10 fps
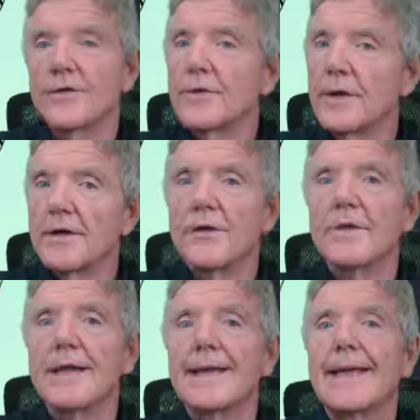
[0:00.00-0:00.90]
So you want to do
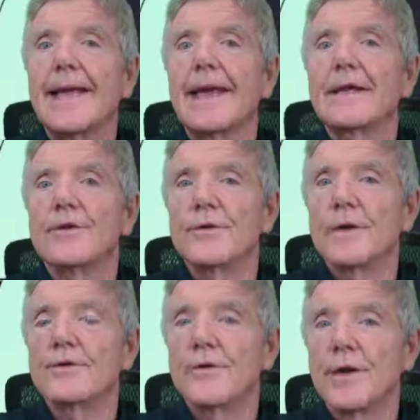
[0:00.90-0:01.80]
everything you can to
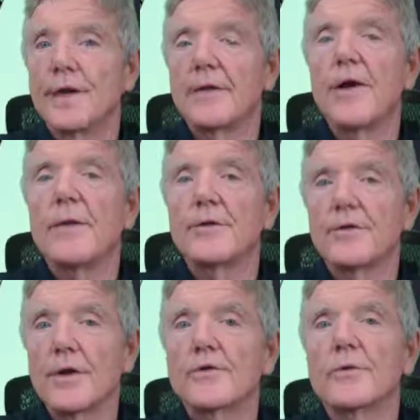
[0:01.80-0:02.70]
avoid it on a
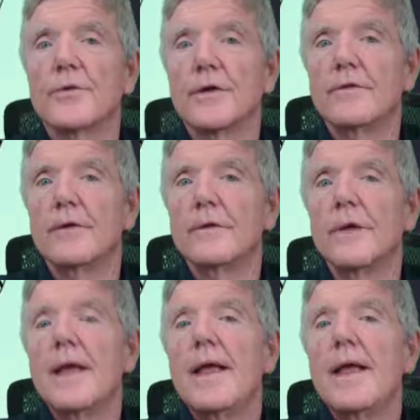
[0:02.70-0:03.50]
structural point of view.